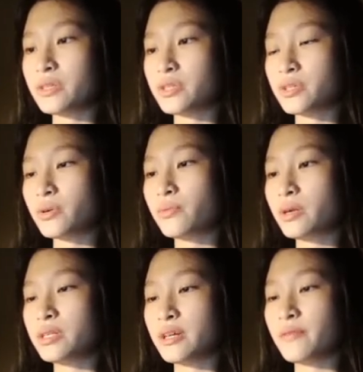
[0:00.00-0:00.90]
A
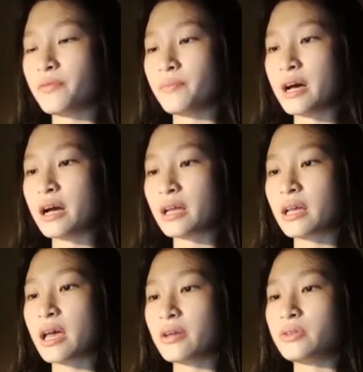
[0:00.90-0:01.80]
stalwart duffel bag,
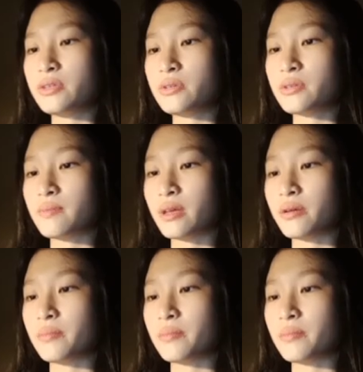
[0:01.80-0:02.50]
I could do something